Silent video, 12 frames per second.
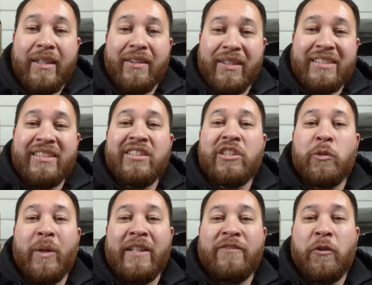This is a
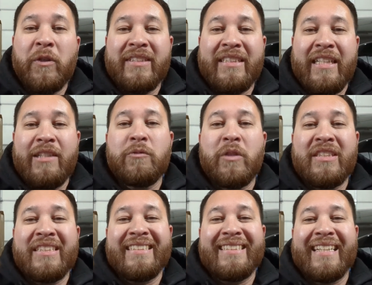2014,
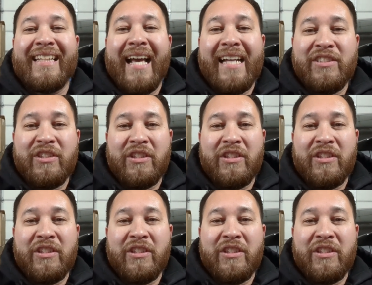which is the last